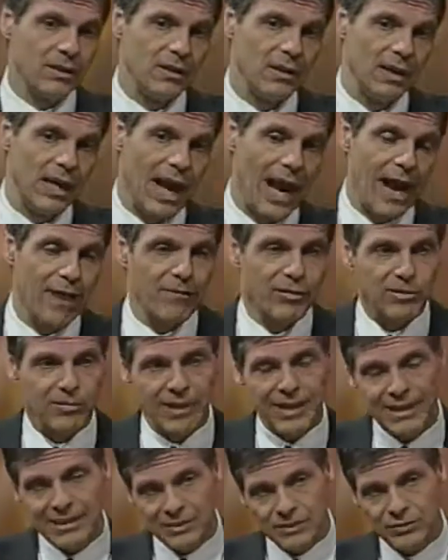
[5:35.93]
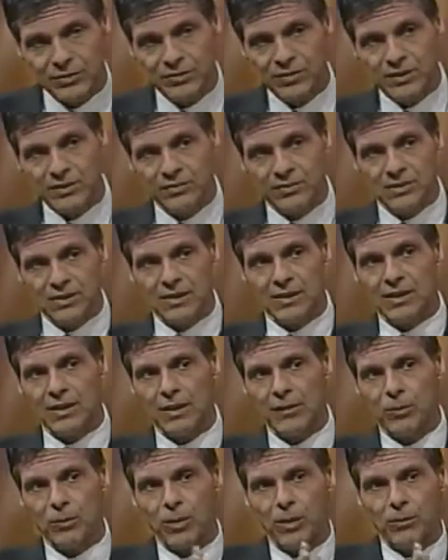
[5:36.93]
after age 50,
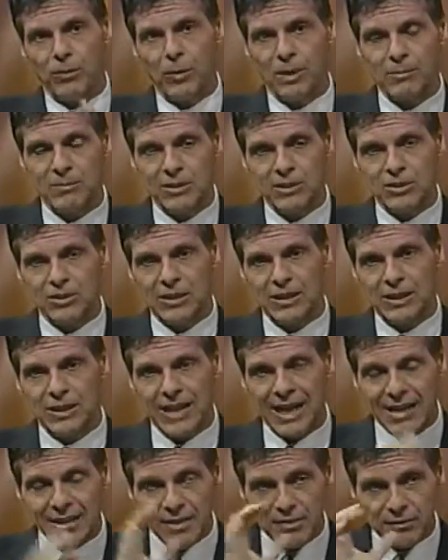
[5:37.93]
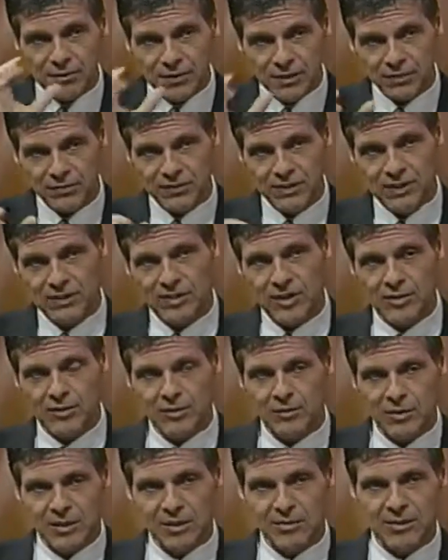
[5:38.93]
women to get the 1,500
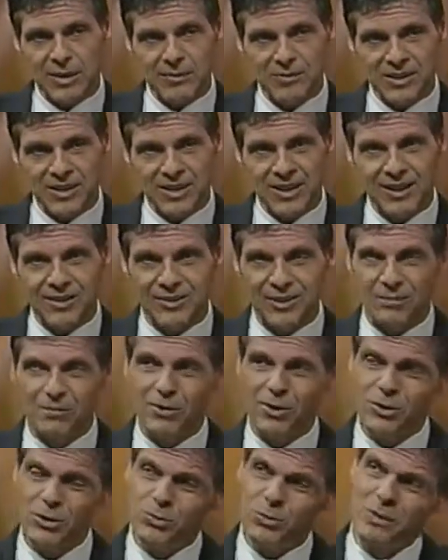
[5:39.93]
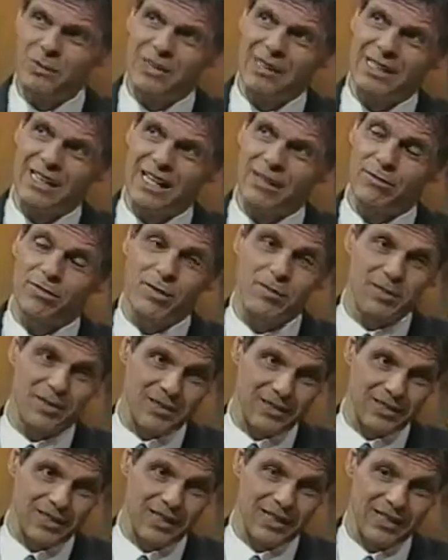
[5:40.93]
milligrams of calcium. Most women get from their
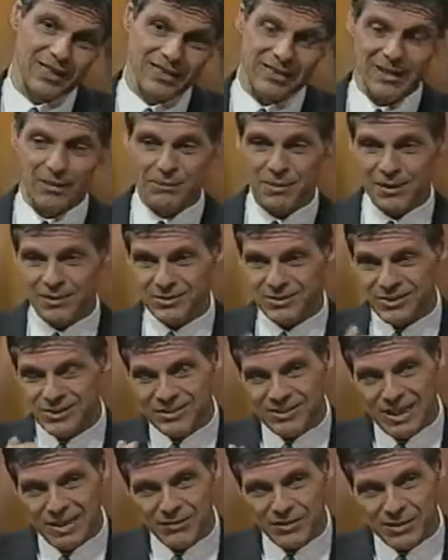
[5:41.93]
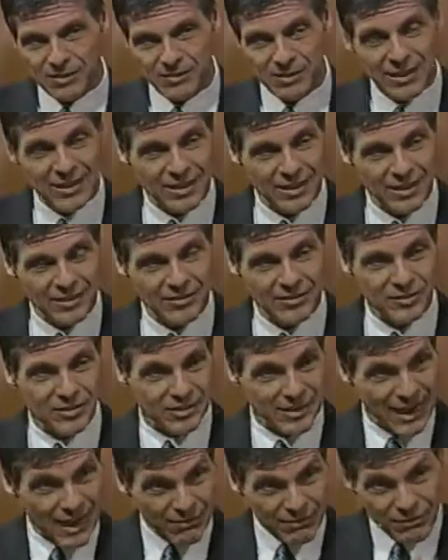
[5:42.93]
diet about 700 or 800, so
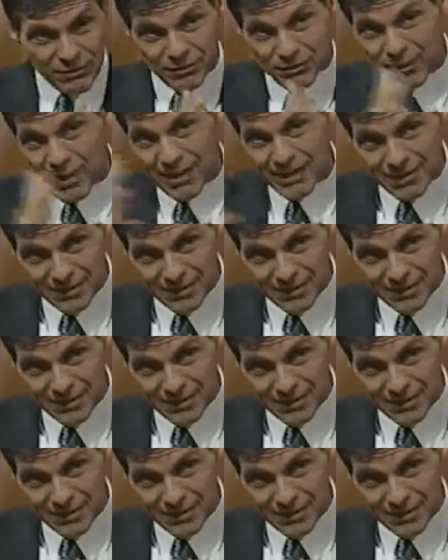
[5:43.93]
they have to find the